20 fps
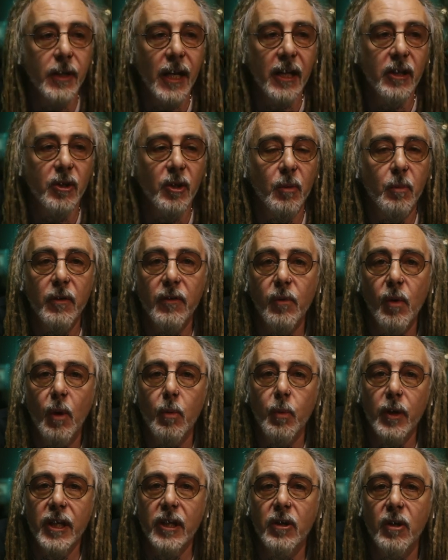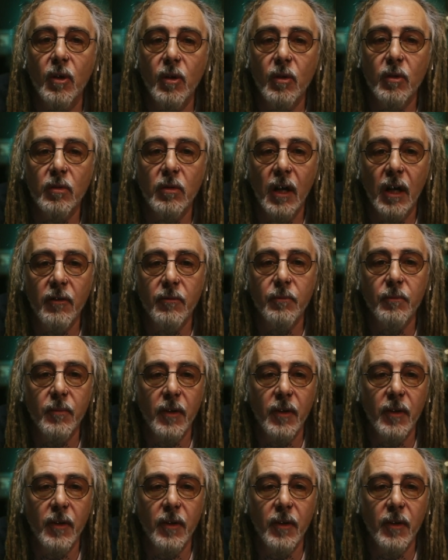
would end up with what we call a,